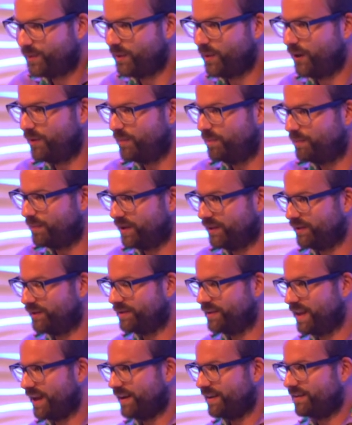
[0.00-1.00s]
we won't
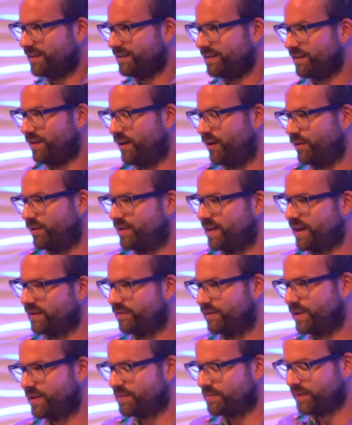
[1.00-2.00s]
build like a whole
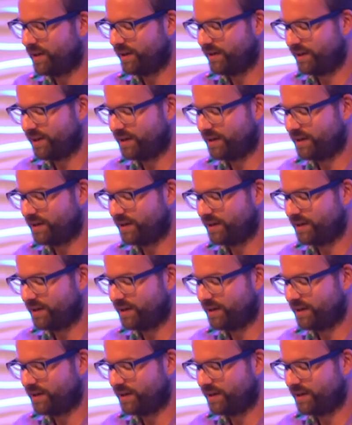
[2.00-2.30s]
Netflix player